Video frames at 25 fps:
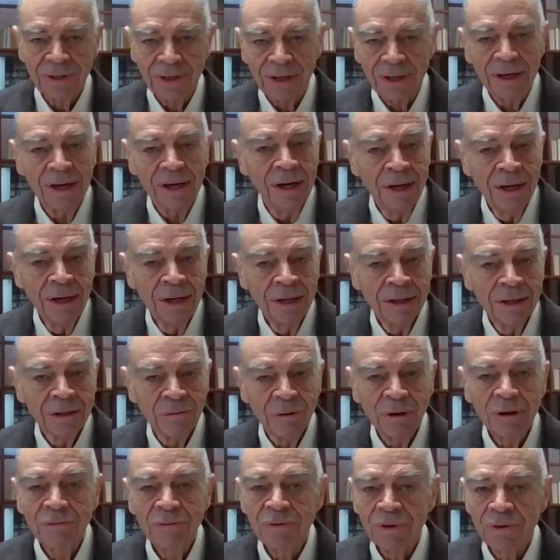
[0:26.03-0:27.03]
in
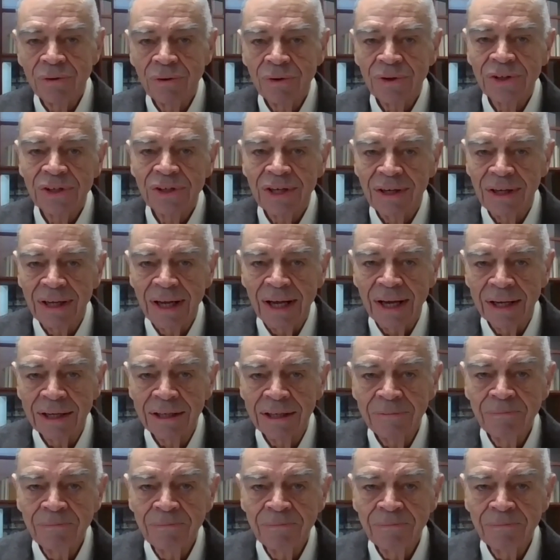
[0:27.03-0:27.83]
Greenville, North Carolina.